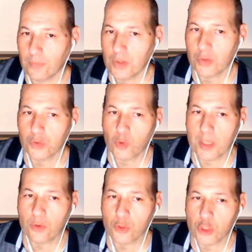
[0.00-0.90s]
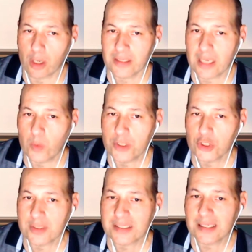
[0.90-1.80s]
So to create the chart, I will
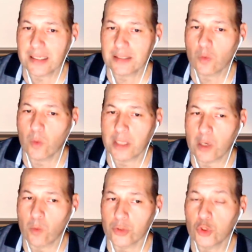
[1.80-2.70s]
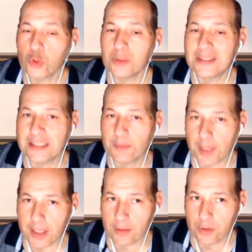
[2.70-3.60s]
just select what I want to
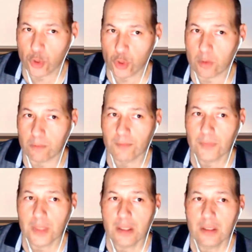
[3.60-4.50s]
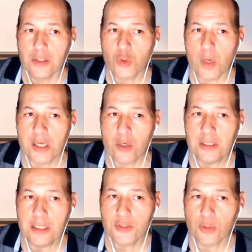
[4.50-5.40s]
display, to show. So I go in
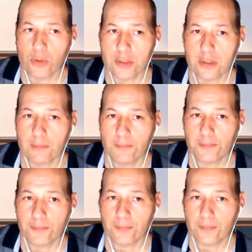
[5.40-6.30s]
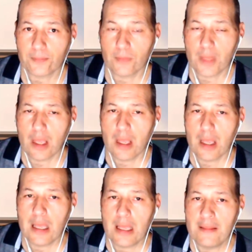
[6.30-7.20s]
Insert,
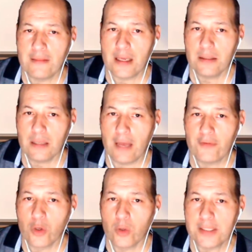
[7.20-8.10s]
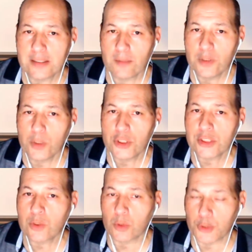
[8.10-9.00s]
and then I'll go in something which
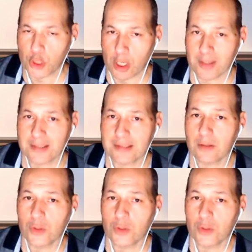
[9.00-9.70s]
is called Charts.